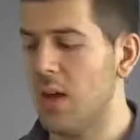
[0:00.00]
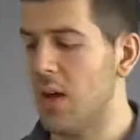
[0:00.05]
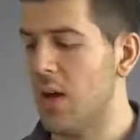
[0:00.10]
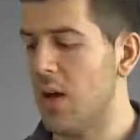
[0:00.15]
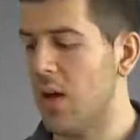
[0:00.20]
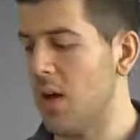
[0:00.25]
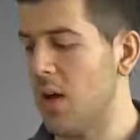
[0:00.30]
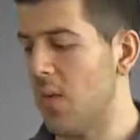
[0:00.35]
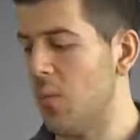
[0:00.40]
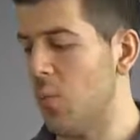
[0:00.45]

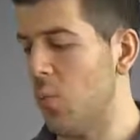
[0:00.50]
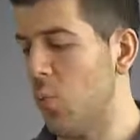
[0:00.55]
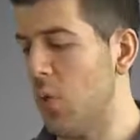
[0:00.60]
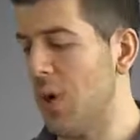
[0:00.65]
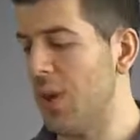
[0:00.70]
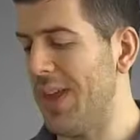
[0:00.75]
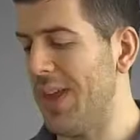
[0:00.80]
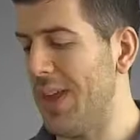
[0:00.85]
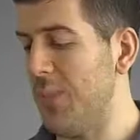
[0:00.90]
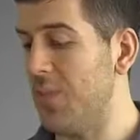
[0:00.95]

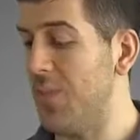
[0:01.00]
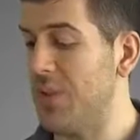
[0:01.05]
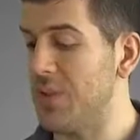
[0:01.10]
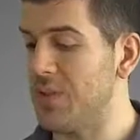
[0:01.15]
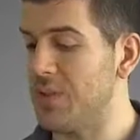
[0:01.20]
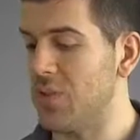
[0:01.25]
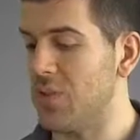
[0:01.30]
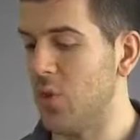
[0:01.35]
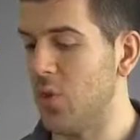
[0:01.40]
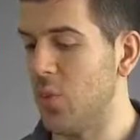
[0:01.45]
one heaping
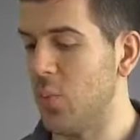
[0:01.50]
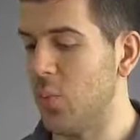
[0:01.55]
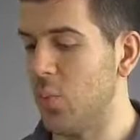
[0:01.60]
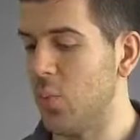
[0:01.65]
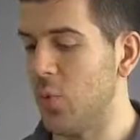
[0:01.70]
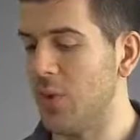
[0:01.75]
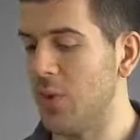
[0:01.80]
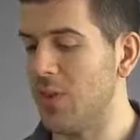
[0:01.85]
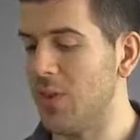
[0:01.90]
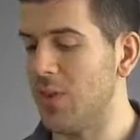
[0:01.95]
scoop
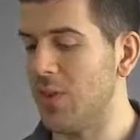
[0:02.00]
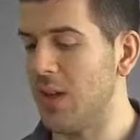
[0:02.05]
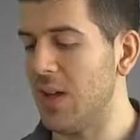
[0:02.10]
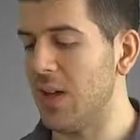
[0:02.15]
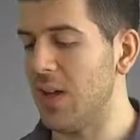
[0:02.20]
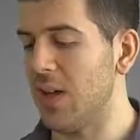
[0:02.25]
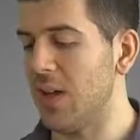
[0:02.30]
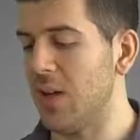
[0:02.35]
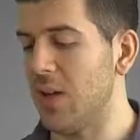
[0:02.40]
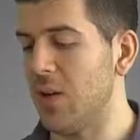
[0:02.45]
with
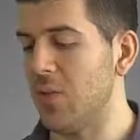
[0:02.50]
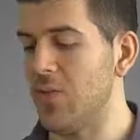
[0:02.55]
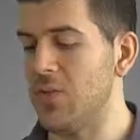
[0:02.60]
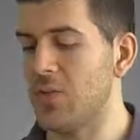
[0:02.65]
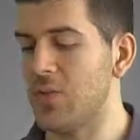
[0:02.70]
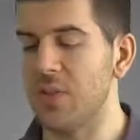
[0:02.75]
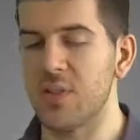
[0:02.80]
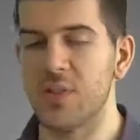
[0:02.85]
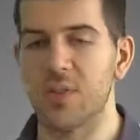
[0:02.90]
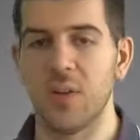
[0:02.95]
10
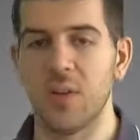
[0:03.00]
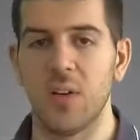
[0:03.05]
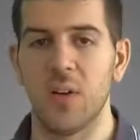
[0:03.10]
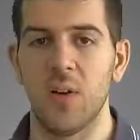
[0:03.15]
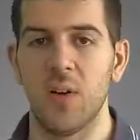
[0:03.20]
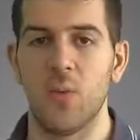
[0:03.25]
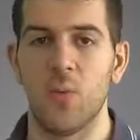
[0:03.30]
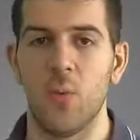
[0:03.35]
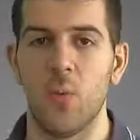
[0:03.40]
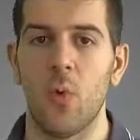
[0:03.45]
ounces
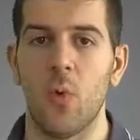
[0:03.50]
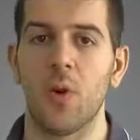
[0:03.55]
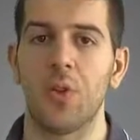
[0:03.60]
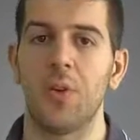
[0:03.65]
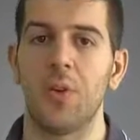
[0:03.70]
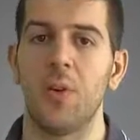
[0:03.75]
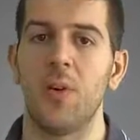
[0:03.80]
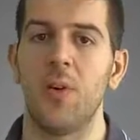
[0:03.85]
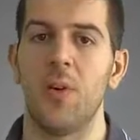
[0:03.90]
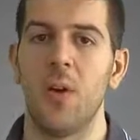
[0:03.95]
of
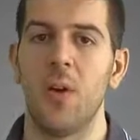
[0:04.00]
water.